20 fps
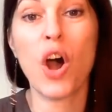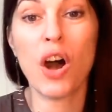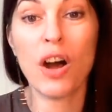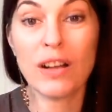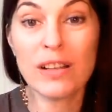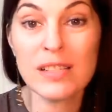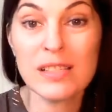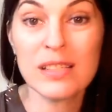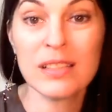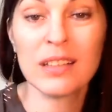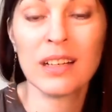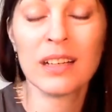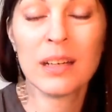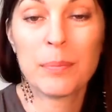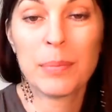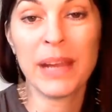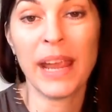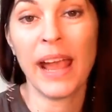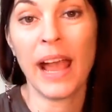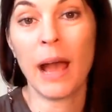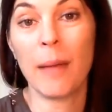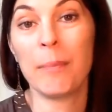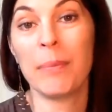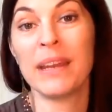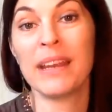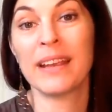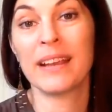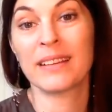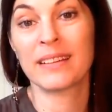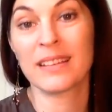also going to be
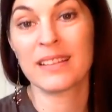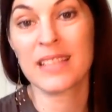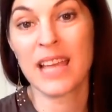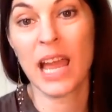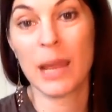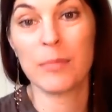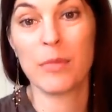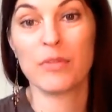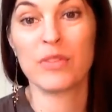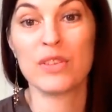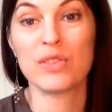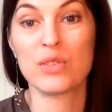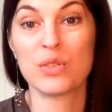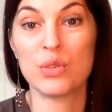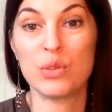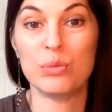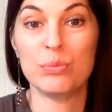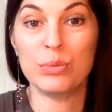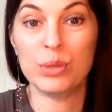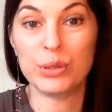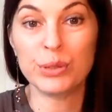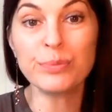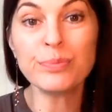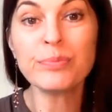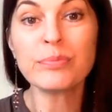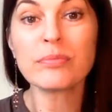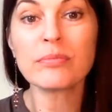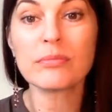happening at the time of this new moon,